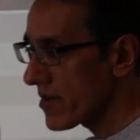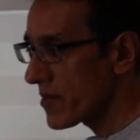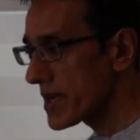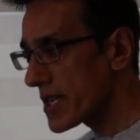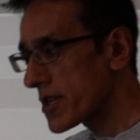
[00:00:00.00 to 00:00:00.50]

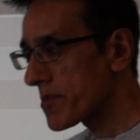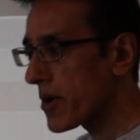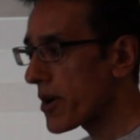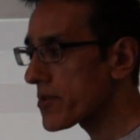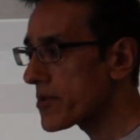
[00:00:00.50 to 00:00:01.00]
We need to
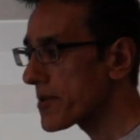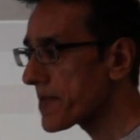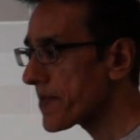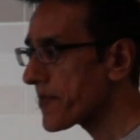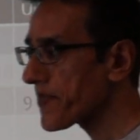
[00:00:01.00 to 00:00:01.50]
borrow.
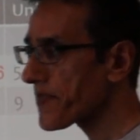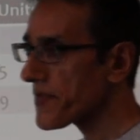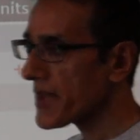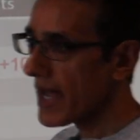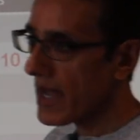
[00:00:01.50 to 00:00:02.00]

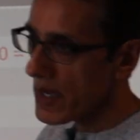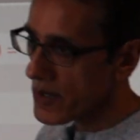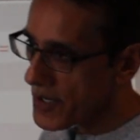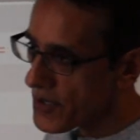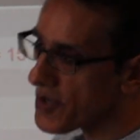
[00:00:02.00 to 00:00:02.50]

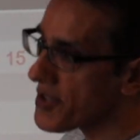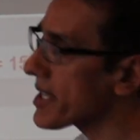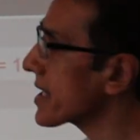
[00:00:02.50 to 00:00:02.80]
Reduce the